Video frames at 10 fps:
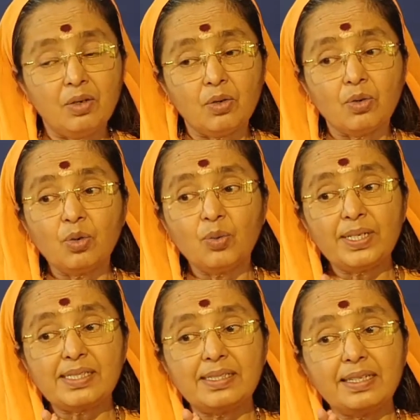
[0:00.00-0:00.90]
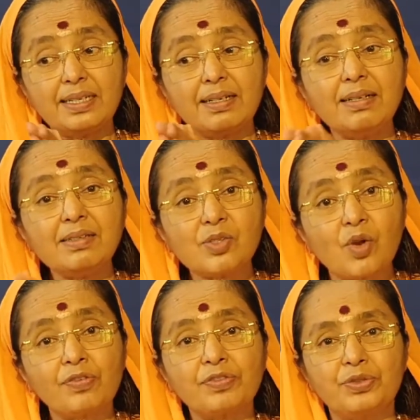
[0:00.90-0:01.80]
who were seekers
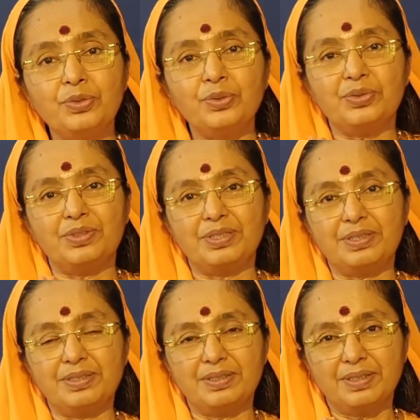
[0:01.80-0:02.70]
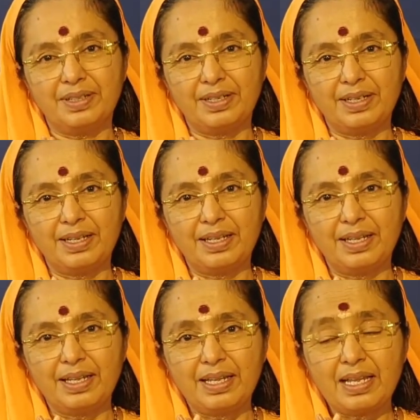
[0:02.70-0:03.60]
of truth,
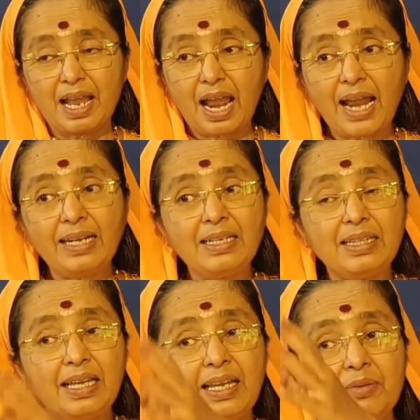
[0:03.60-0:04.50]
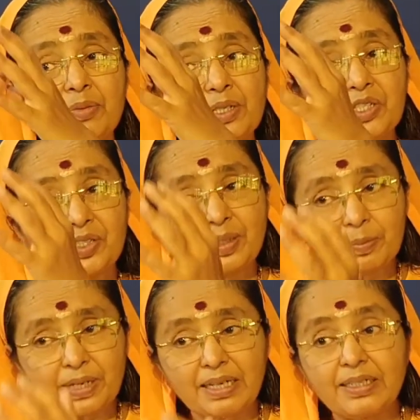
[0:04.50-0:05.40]
and they
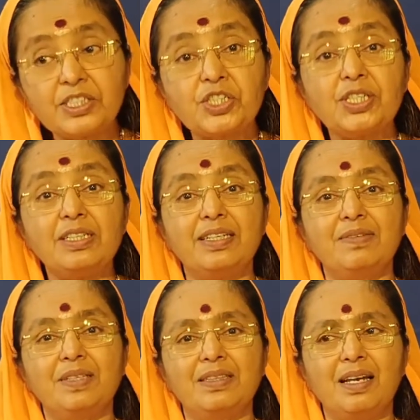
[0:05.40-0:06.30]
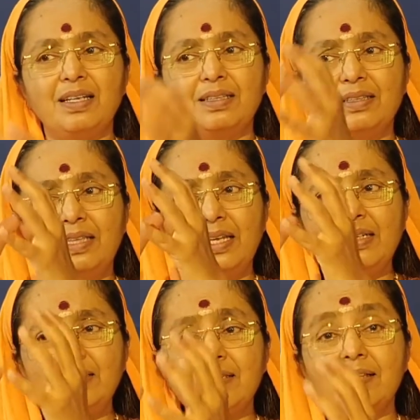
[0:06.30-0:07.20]
worshipped an Ishta Devata, their
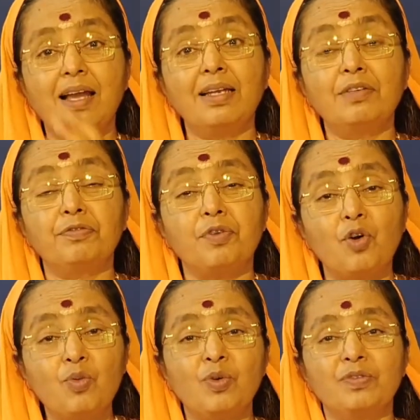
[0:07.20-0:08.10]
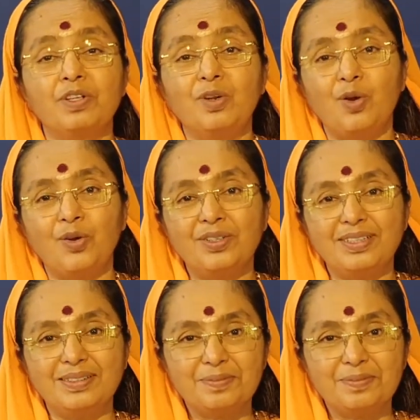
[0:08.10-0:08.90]
desired form of the Lord,